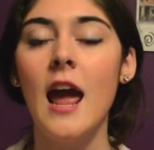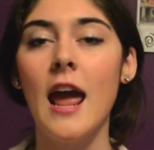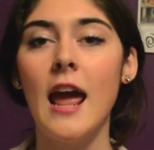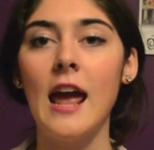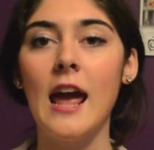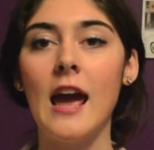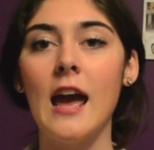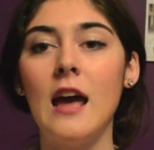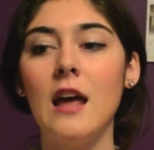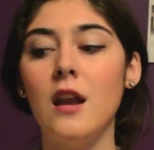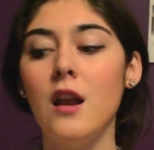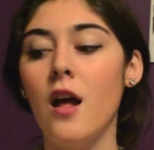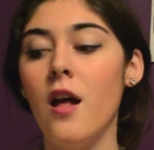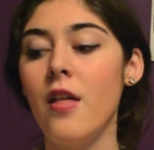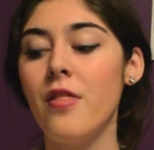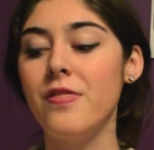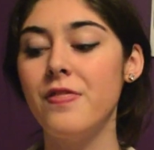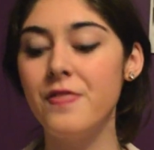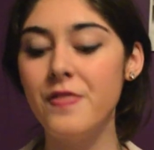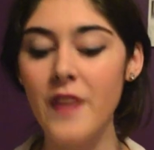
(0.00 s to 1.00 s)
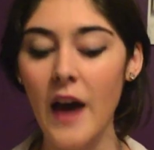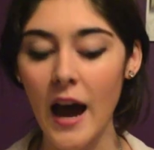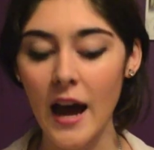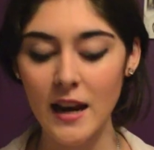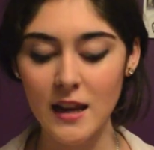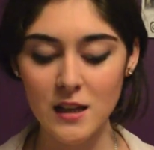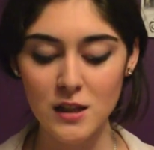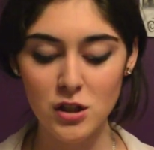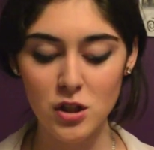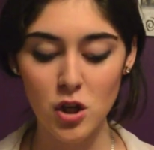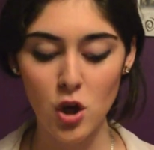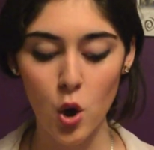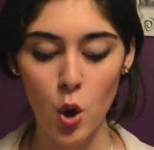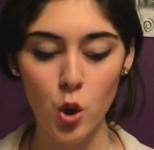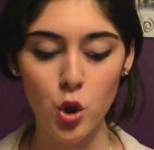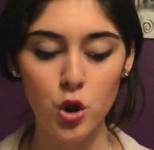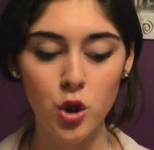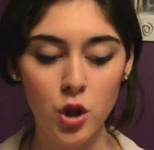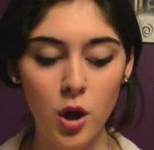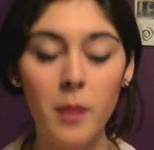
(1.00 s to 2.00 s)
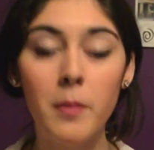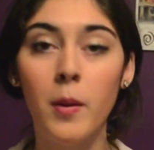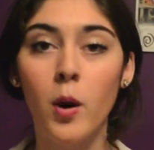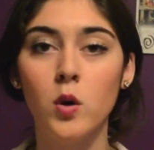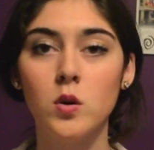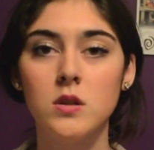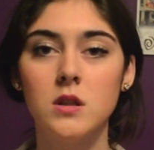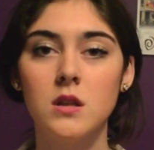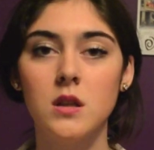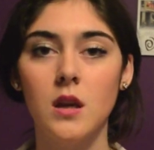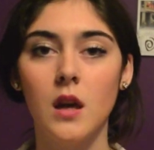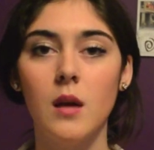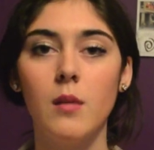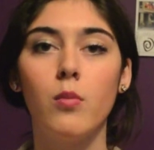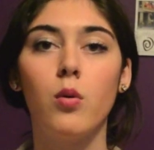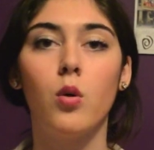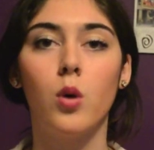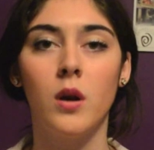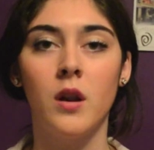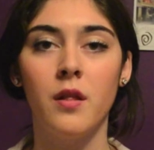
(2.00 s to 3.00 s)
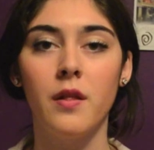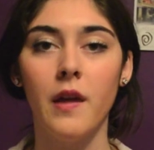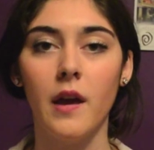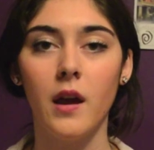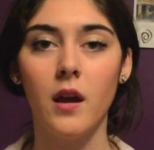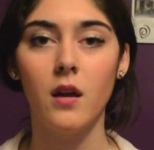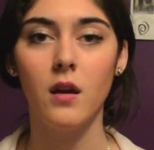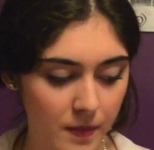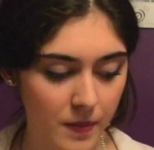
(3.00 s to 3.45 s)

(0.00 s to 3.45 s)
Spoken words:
And that is the most important thing.